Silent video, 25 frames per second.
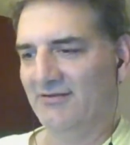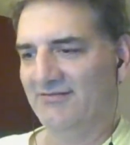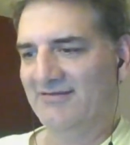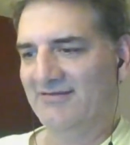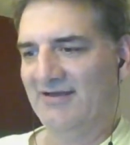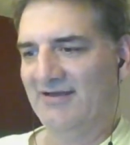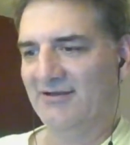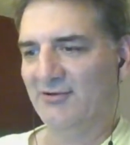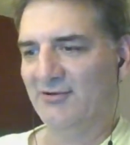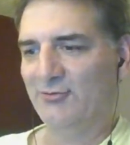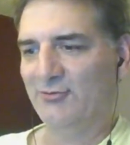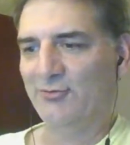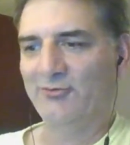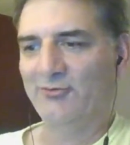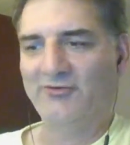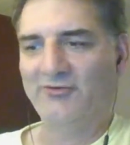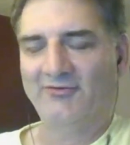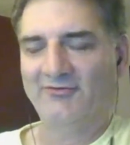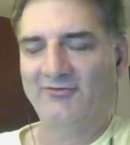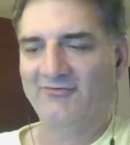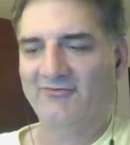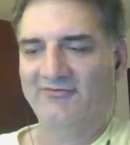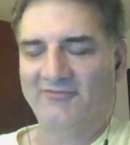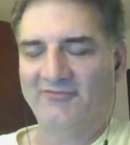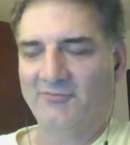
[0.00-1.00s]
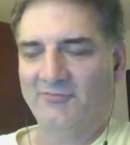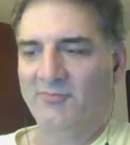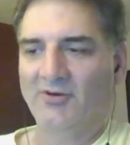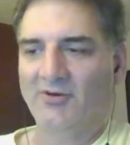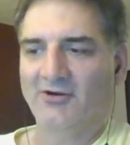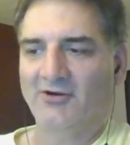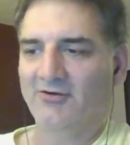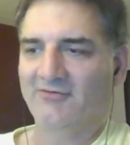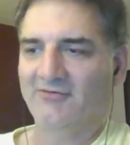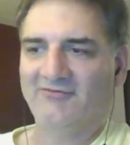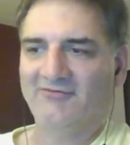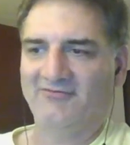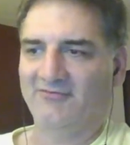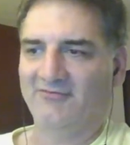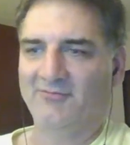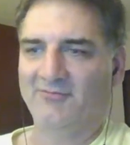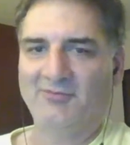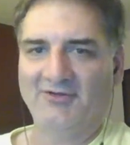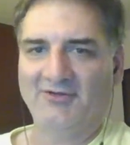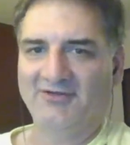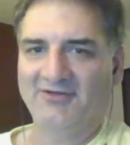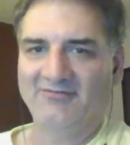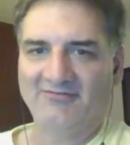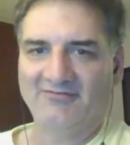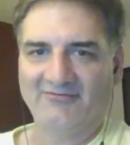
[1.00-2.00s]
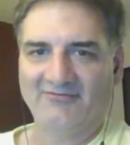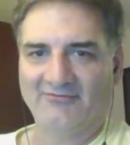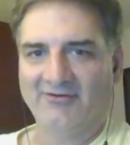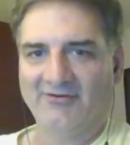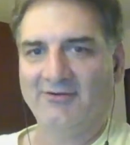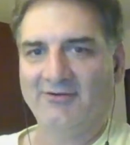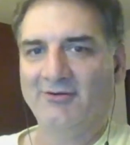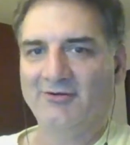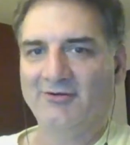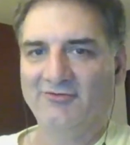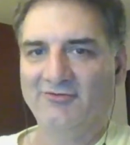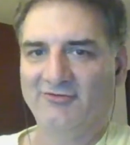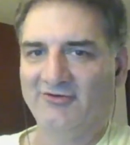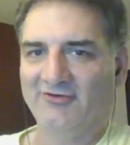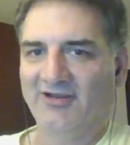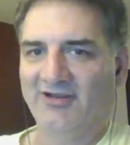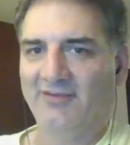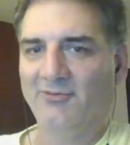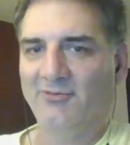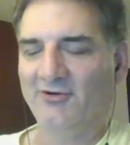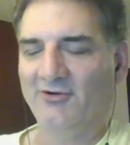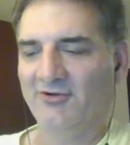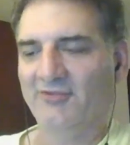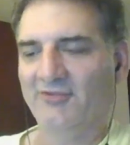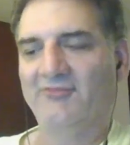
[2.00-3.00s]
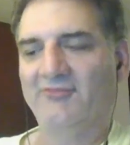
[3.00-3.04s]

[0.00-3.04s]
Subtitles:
kind of cool that there's these parks and places right around your neighborhood.